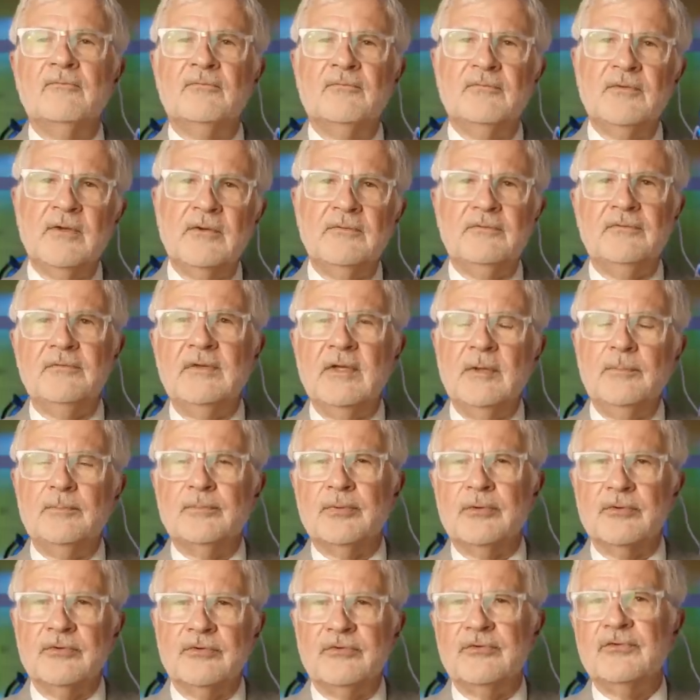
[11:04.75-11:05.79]

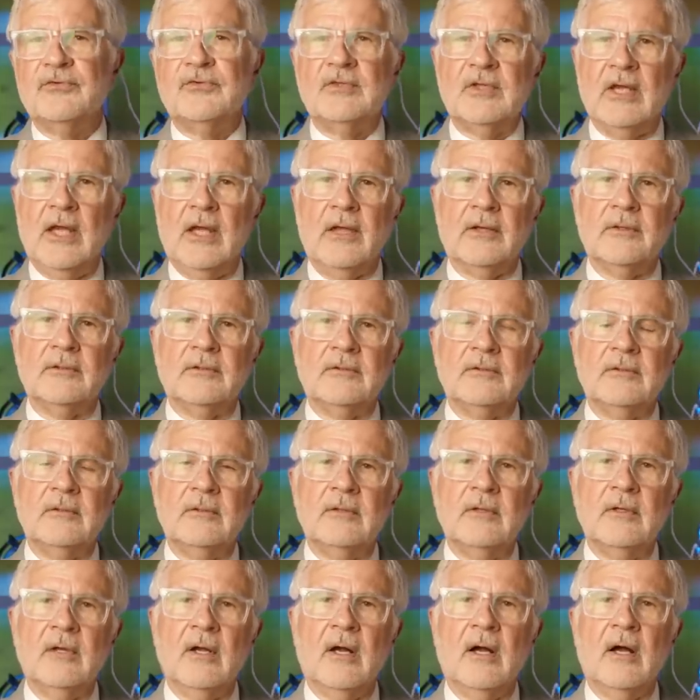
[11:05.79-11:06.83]
50%
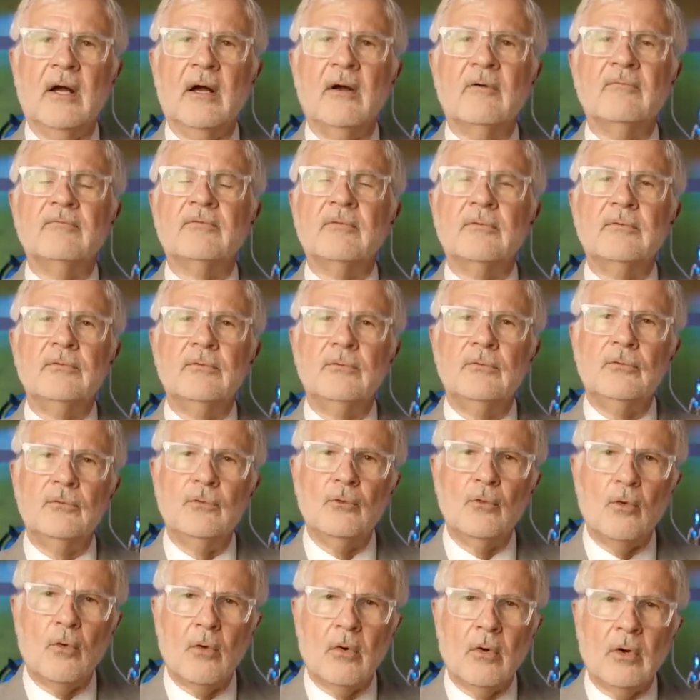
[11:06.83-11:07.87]
of
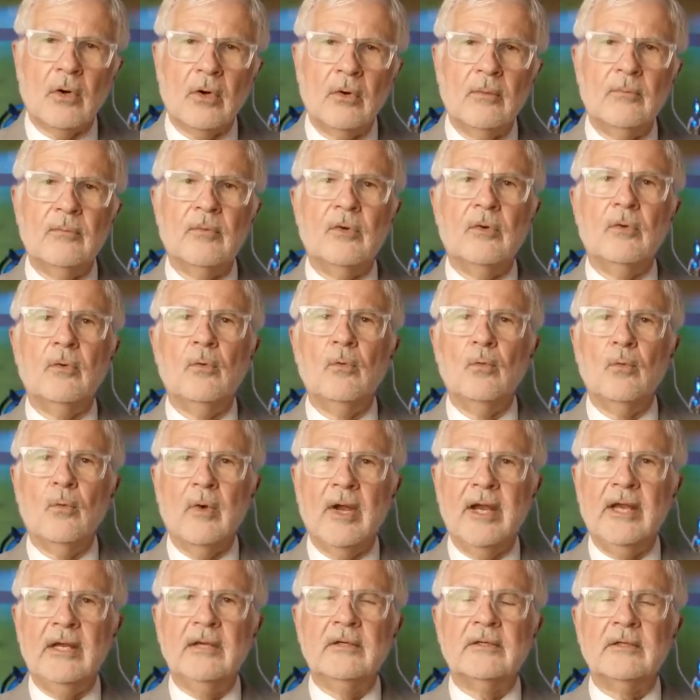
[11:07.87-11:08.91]
normal
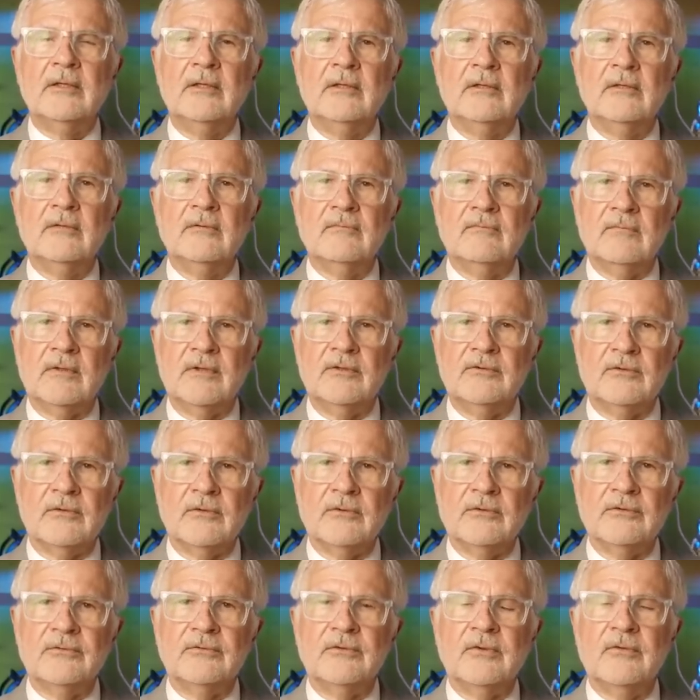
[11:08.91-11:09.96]
weight
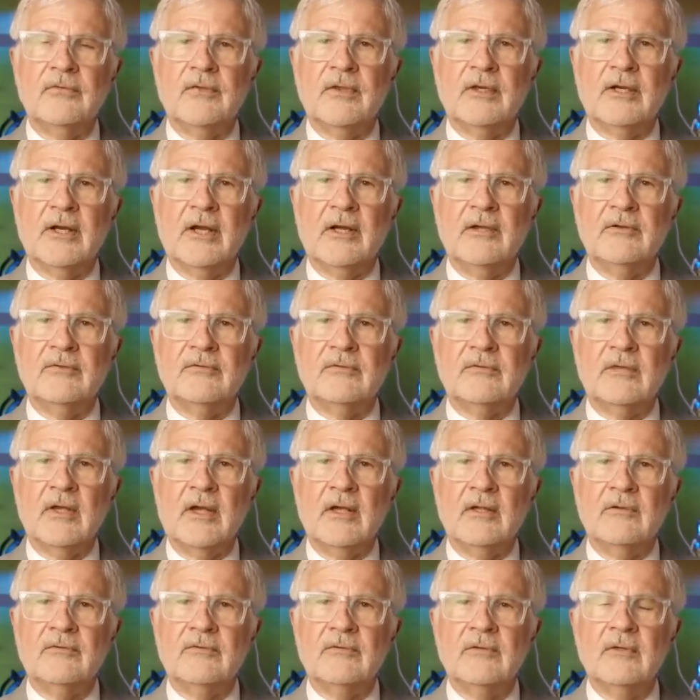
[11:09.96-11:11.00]
individuals in the United
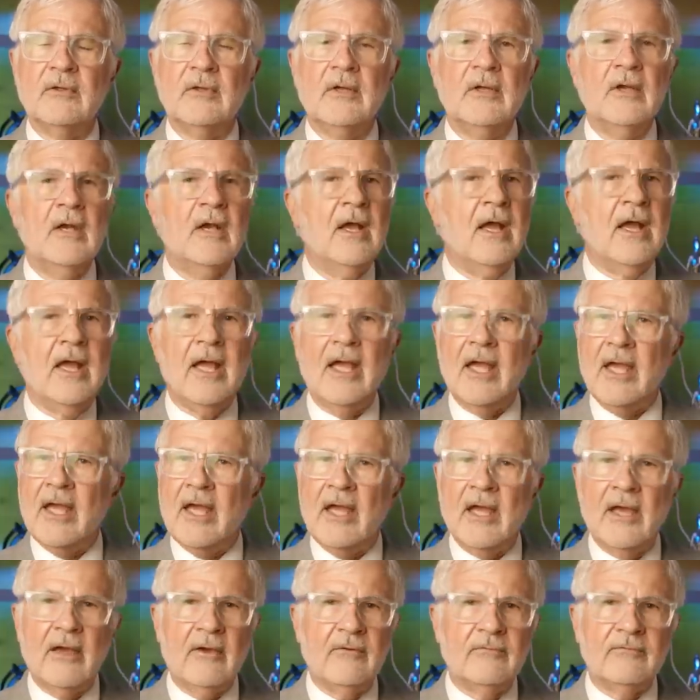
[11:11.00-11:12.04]
States
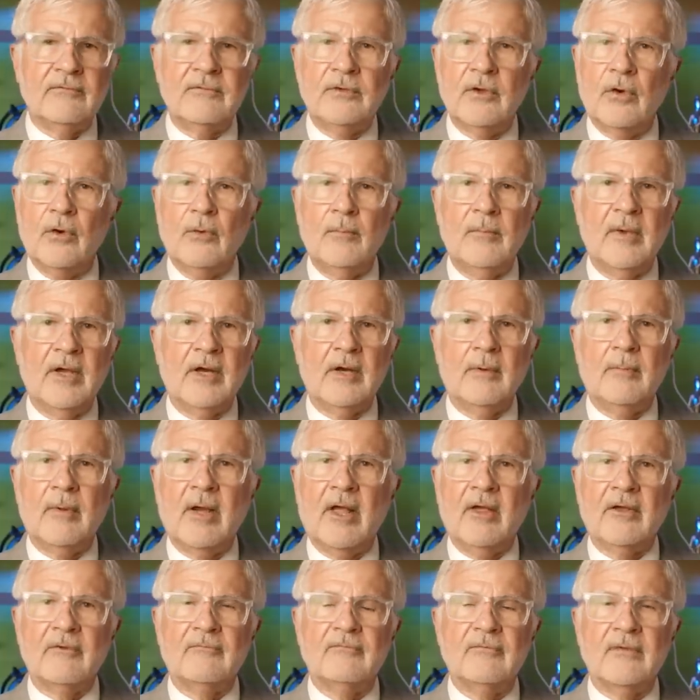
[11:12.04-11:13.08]
have no
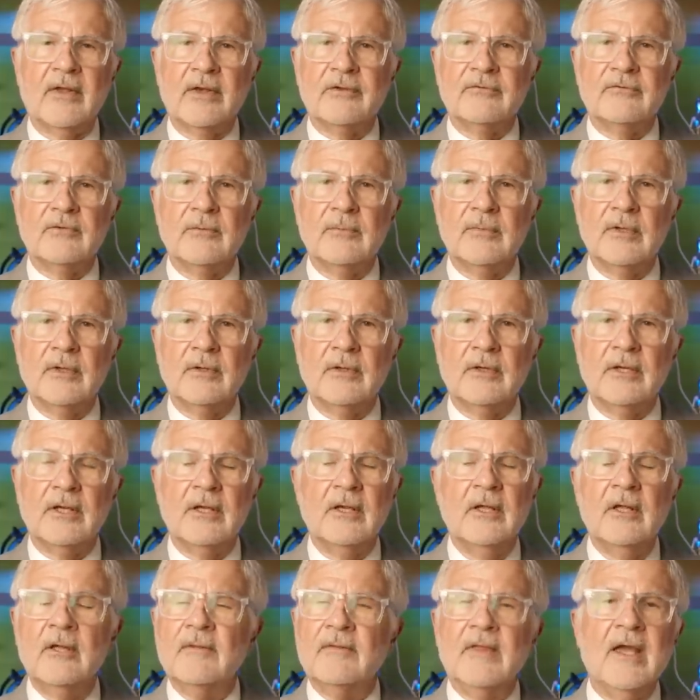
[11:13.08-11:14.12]
metabolic
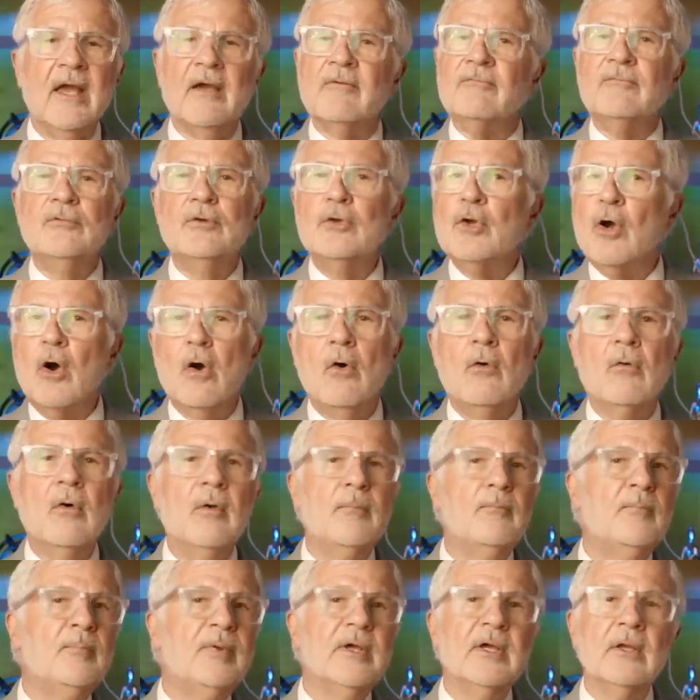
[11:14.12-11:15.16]
flexibility, they have no
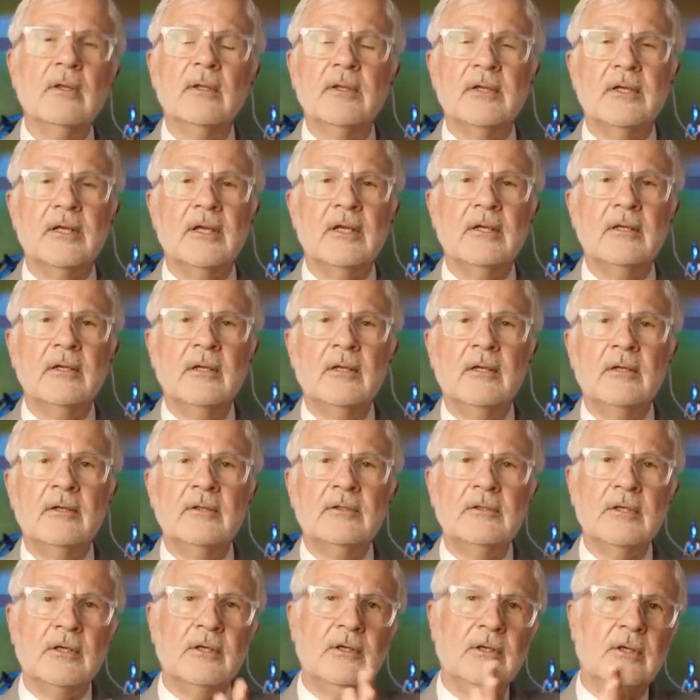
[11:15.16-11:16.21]
ability
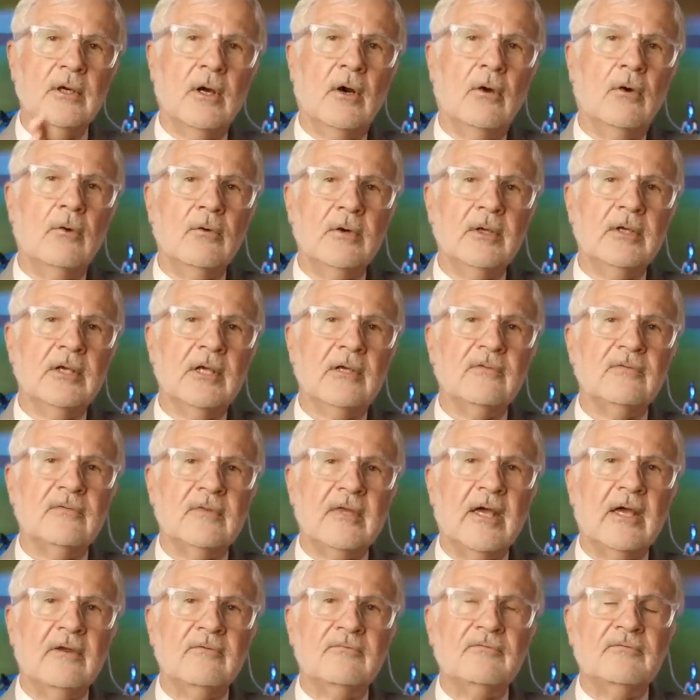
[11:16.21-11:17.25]
to go get
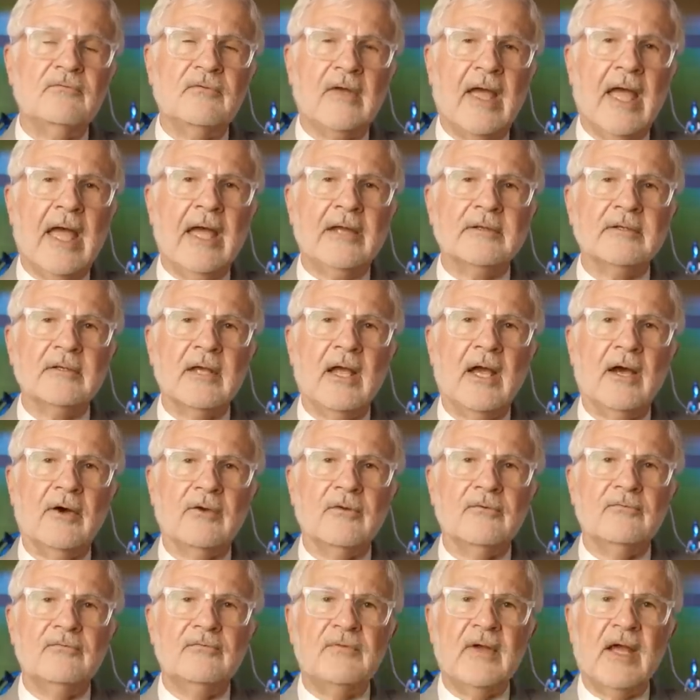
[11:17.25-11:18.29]
that fat
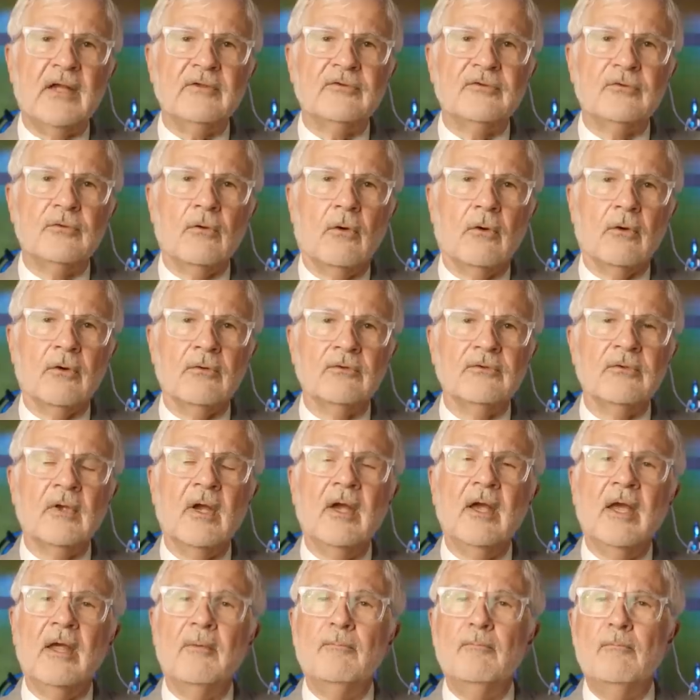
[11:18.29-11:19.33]
out of fat sores
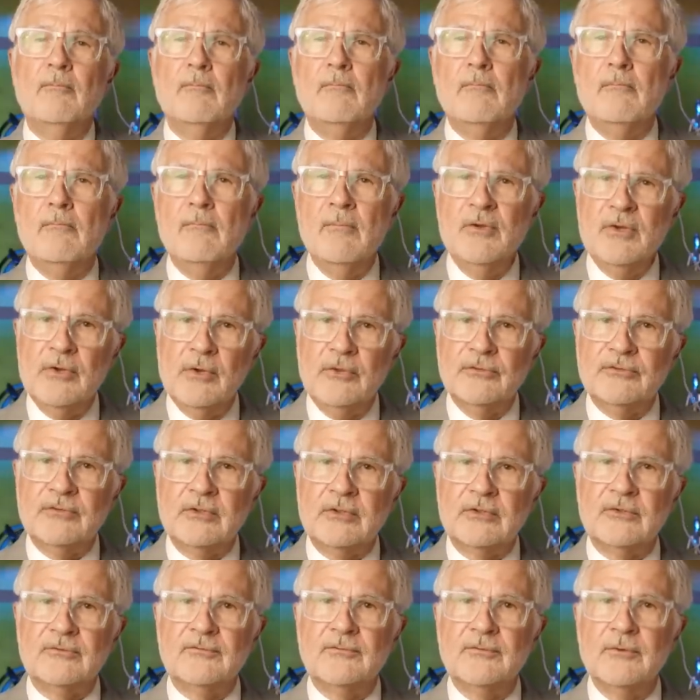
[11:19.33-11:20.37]
and use
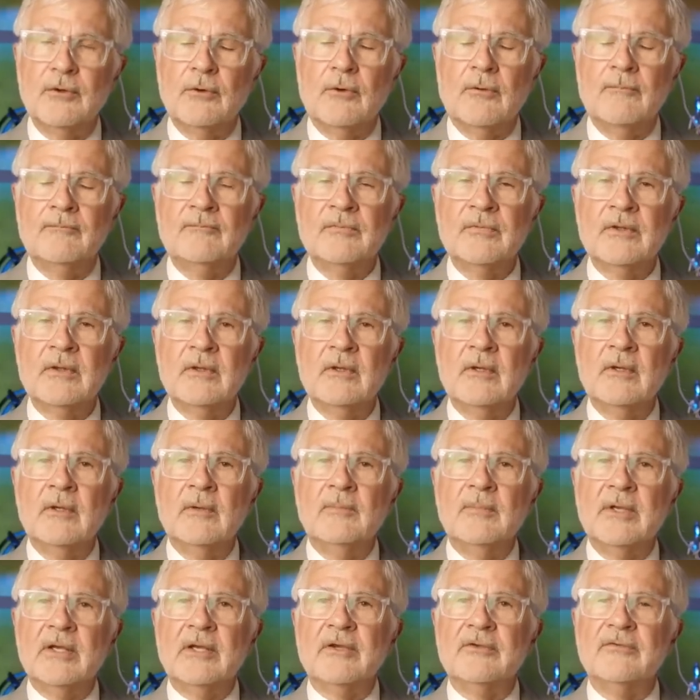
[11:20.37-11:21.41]
it as fuel
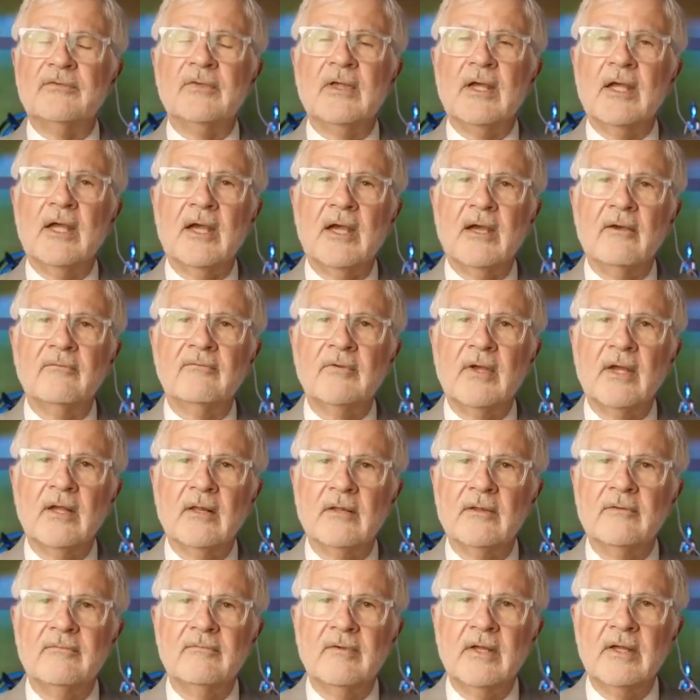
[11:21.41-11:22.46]
because they have
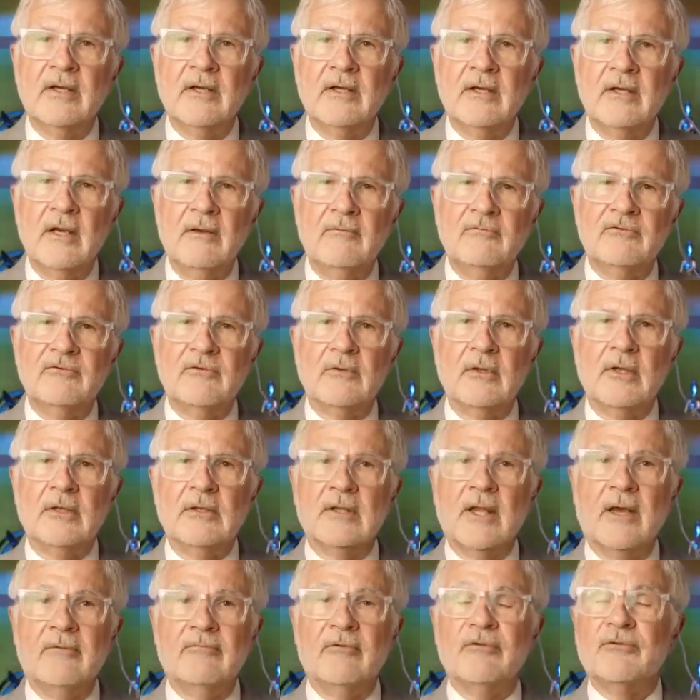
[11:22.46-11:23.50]
elevated insulin
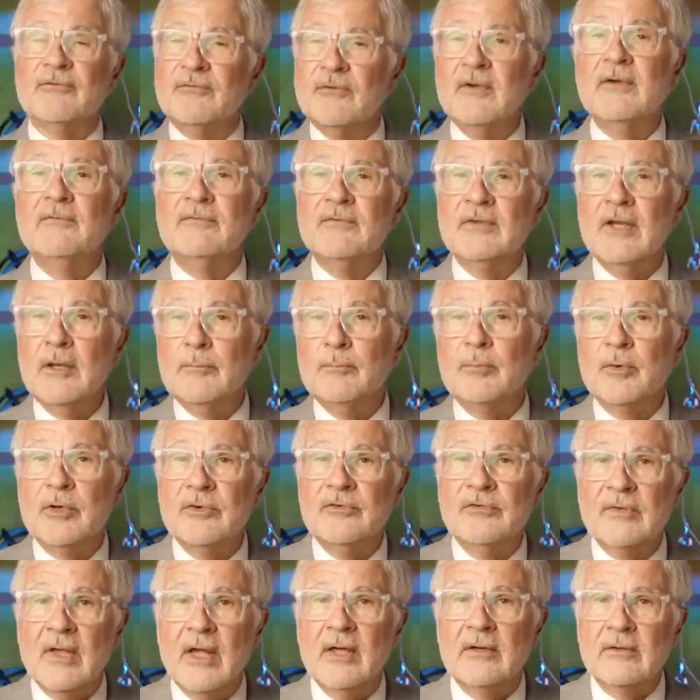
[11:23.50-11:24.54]
levels.
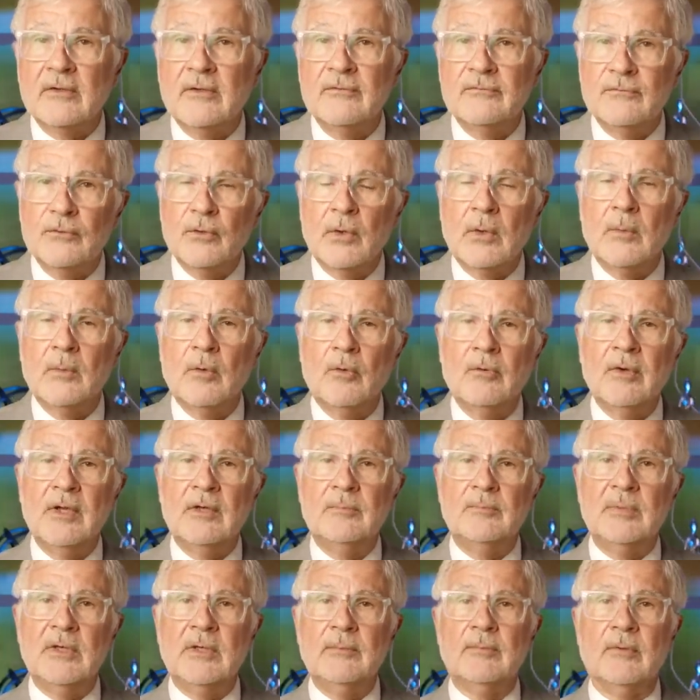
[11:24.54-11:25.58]
50% of normal
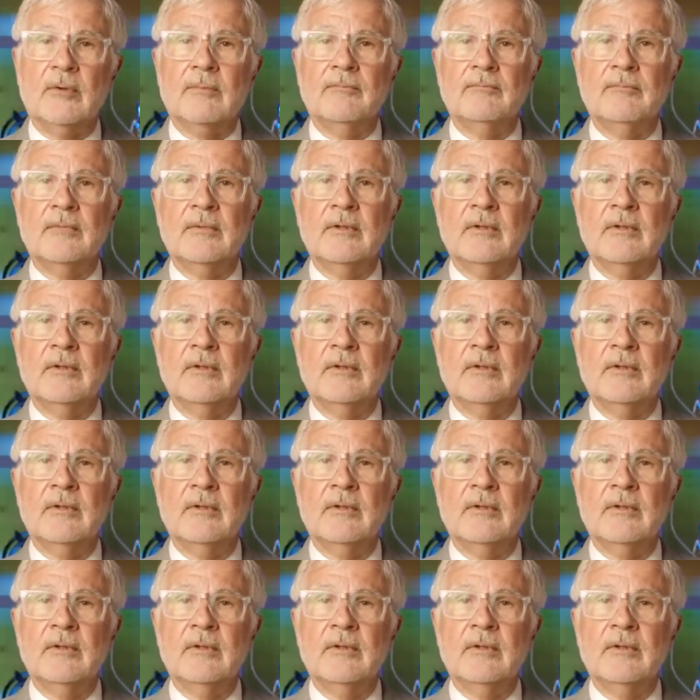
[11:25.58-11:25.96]
weight people.